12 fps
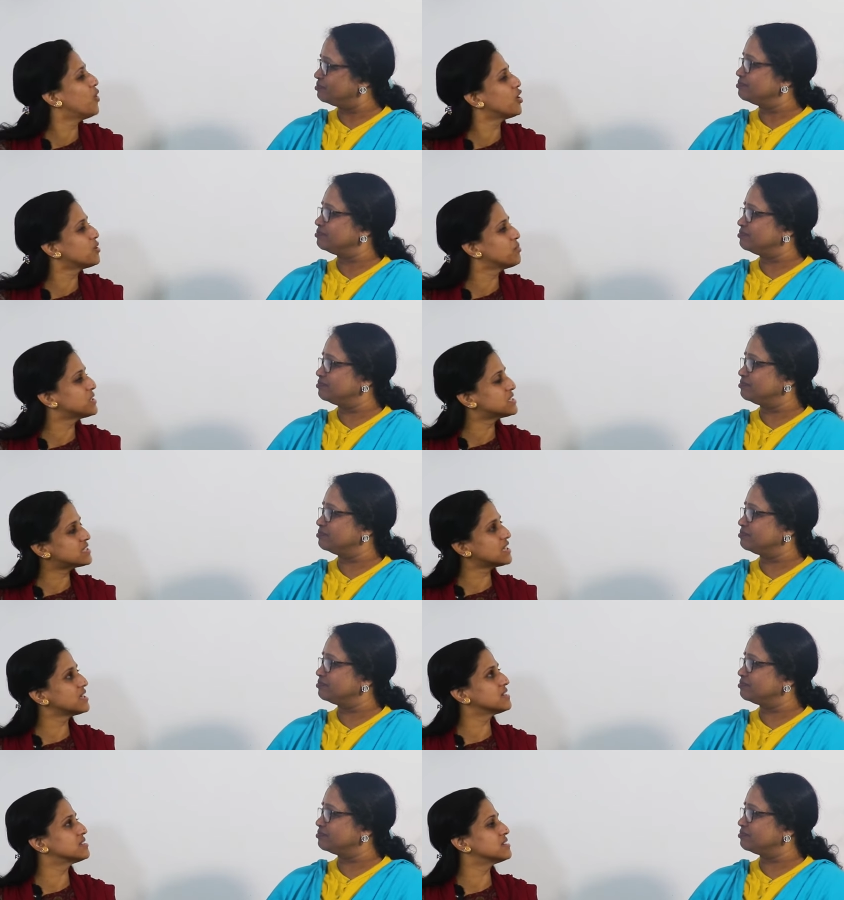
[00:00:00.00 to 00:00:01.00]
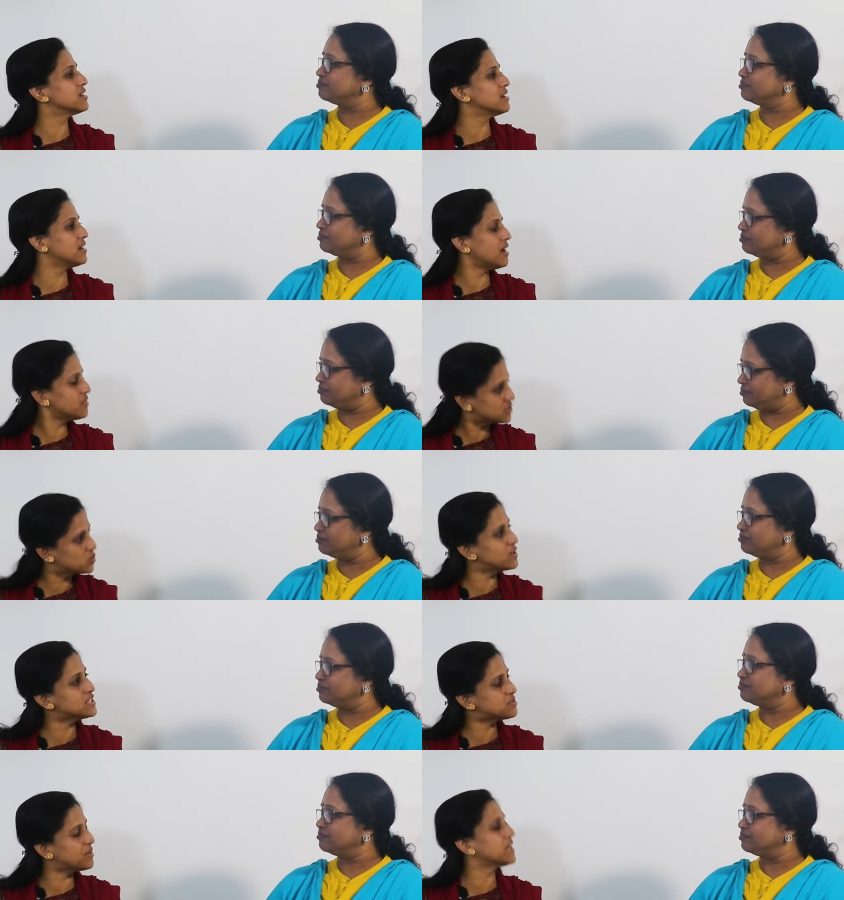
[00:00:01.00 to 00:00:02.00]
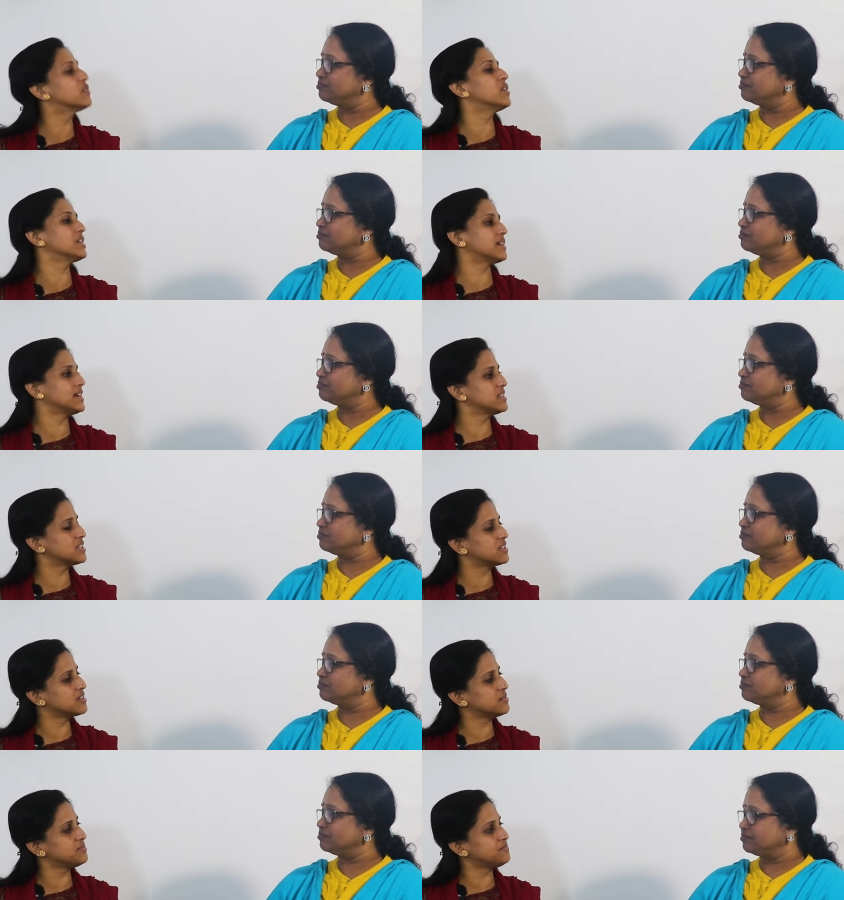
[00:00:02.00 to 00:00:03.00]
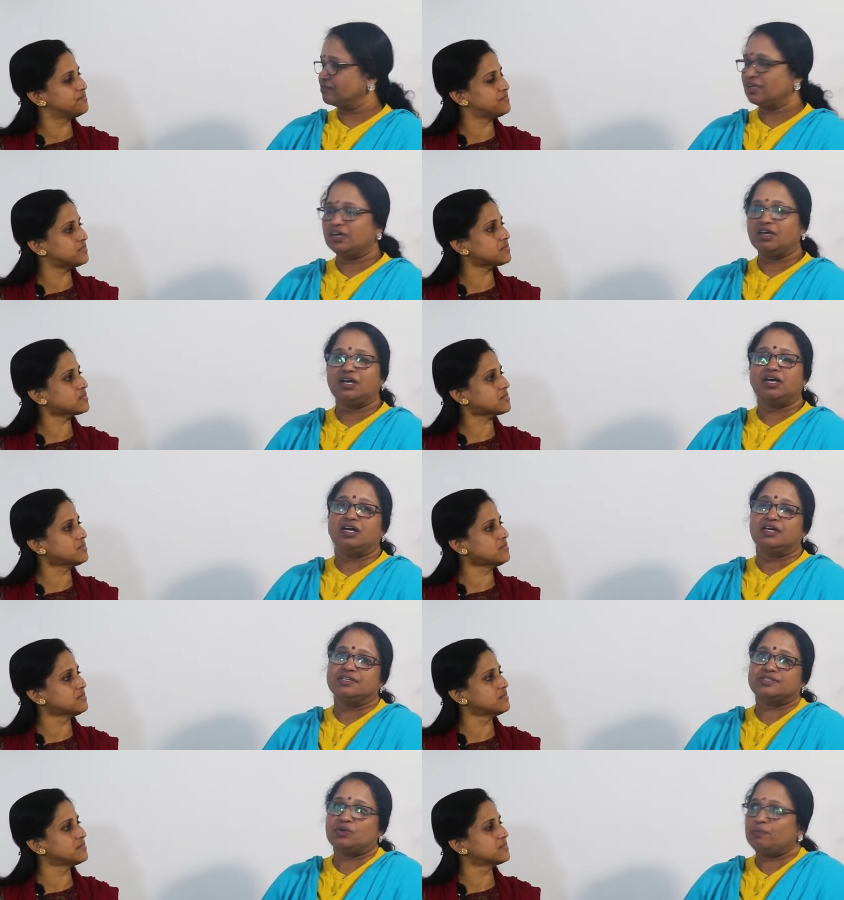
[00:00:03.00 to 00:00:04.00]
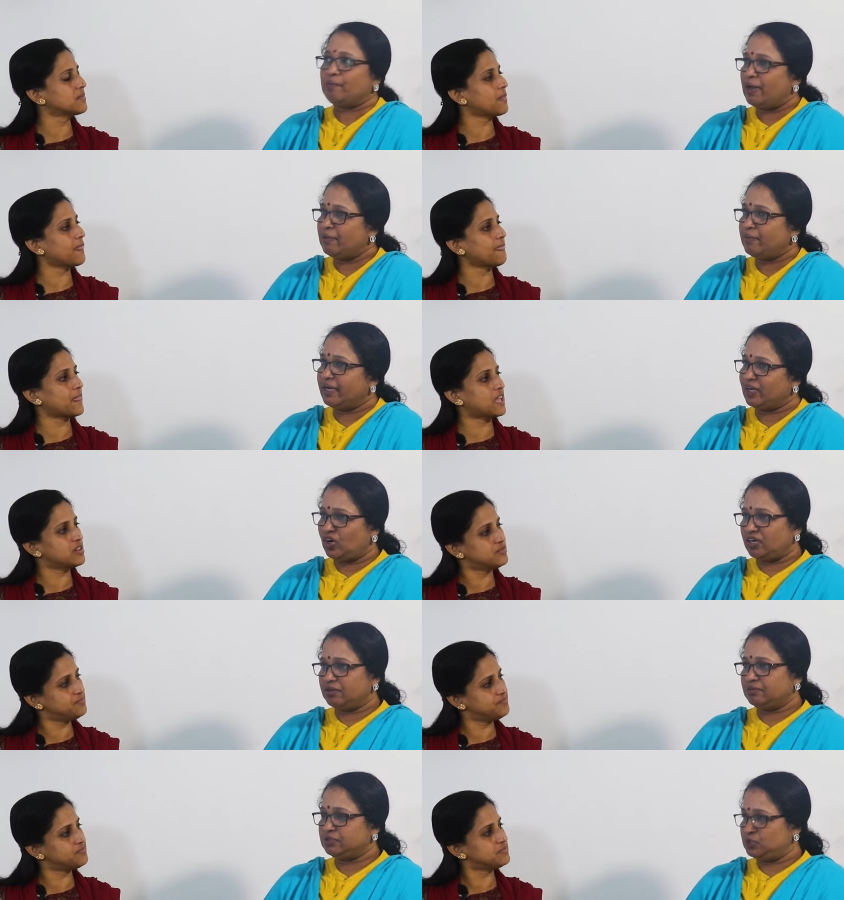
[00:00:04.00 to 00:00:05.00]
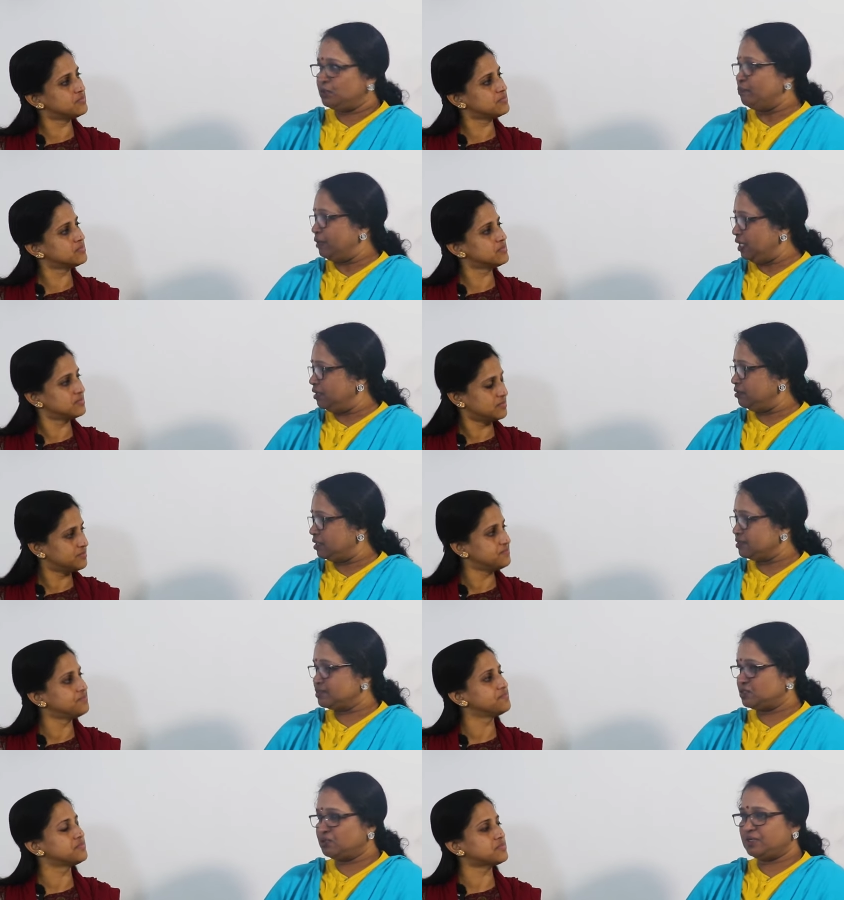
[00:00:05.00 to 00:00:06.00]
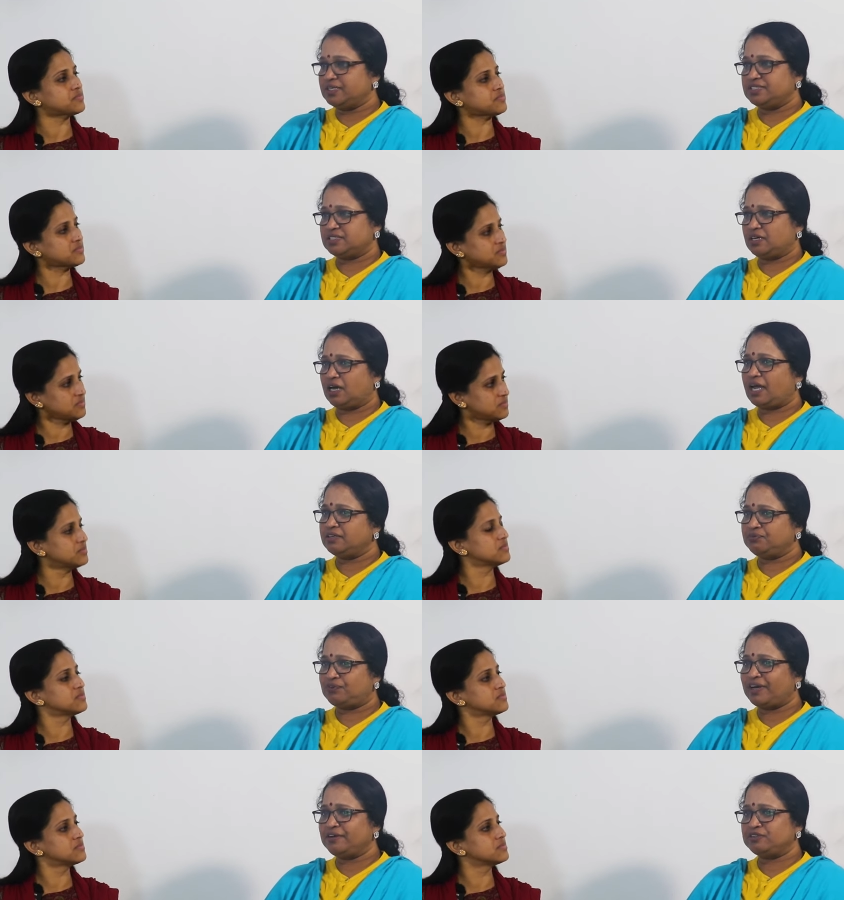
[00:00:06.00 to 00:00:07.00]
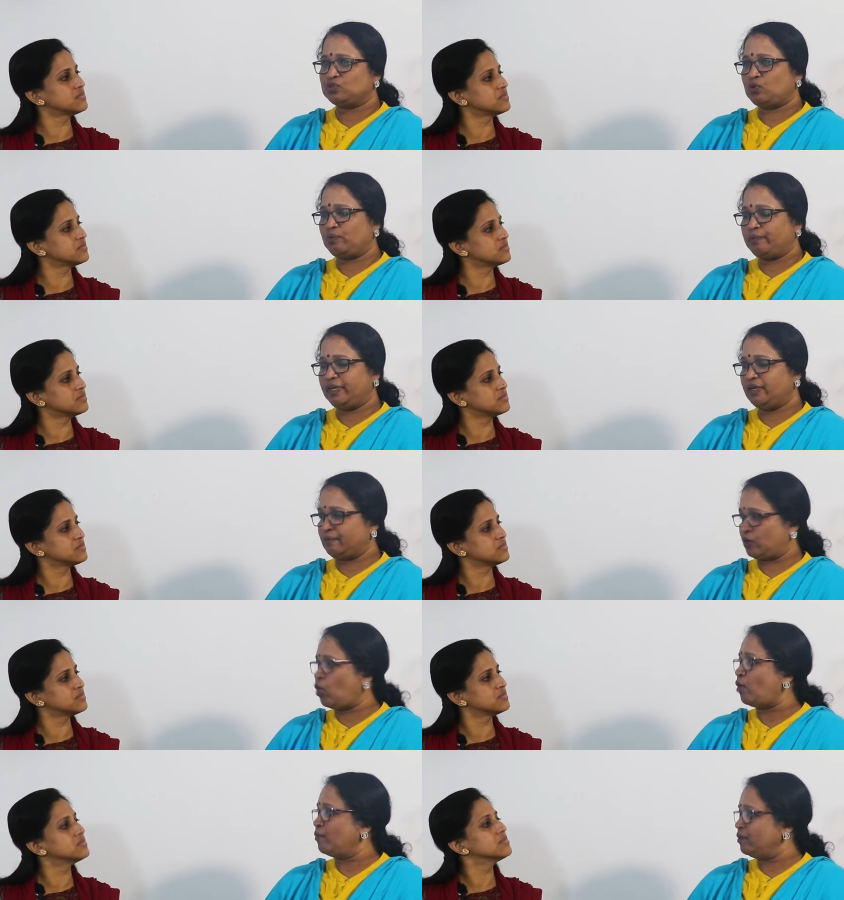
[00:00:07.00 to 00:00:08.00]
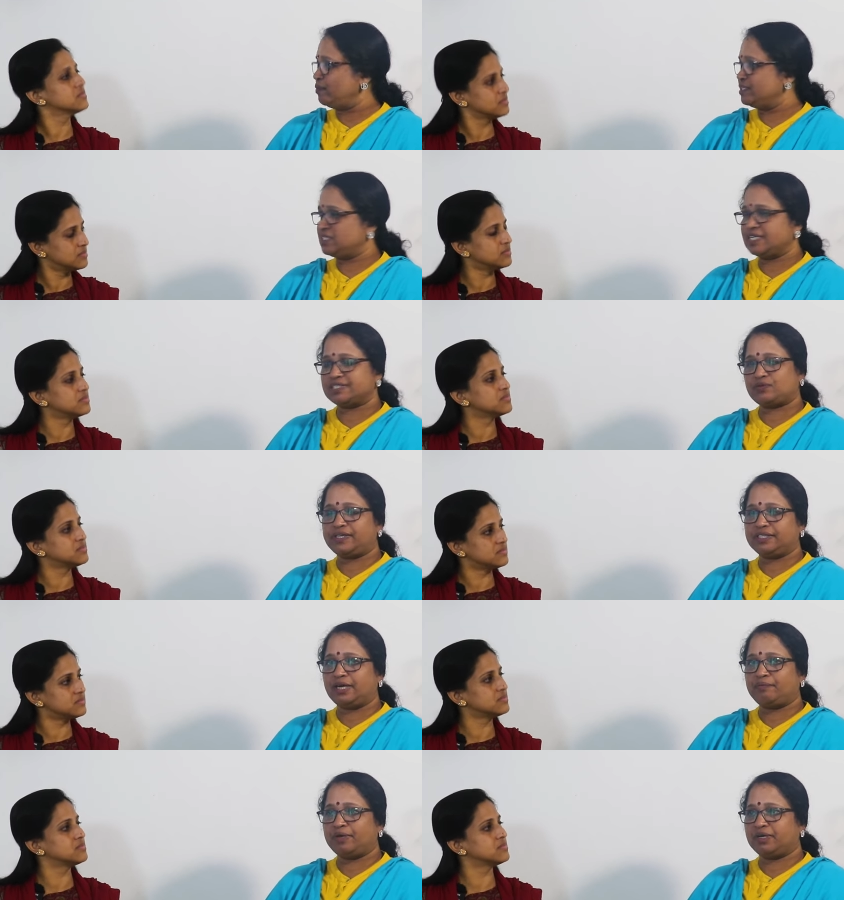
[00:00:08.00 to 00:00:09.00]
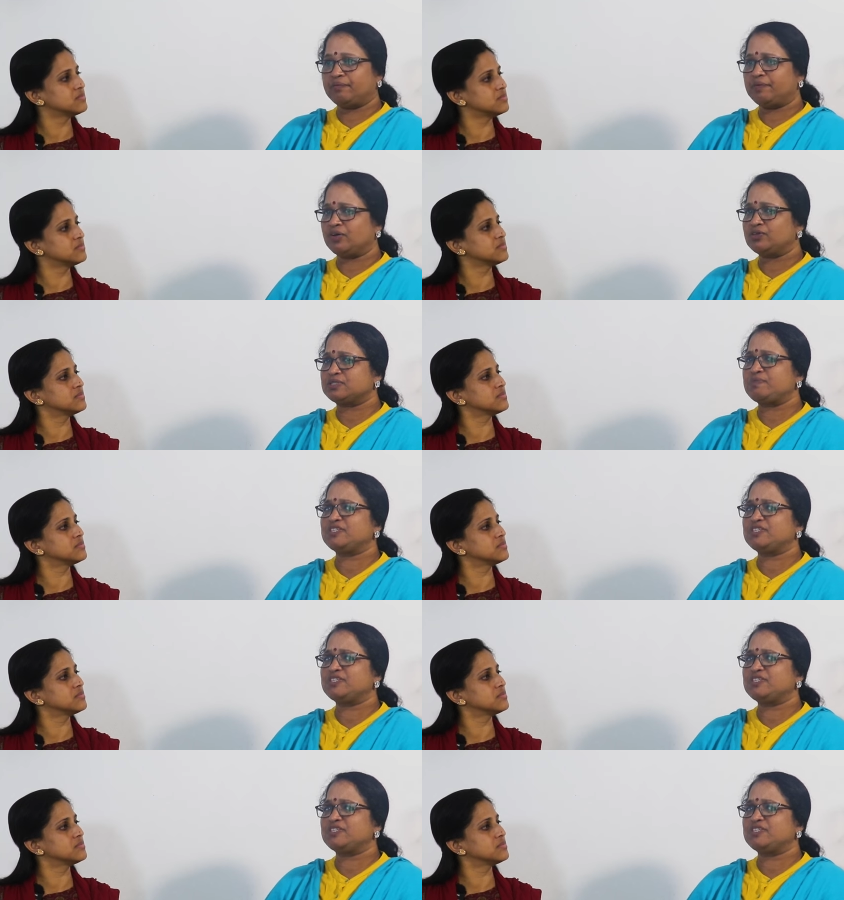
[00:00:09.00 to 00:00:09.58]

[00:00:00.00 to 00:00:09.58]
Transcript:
Speaker 1: what mistakes uh, our students make while writing?
Speaker 2: So ma'am, according to me, the students, I find so many common mistakes while they are making, because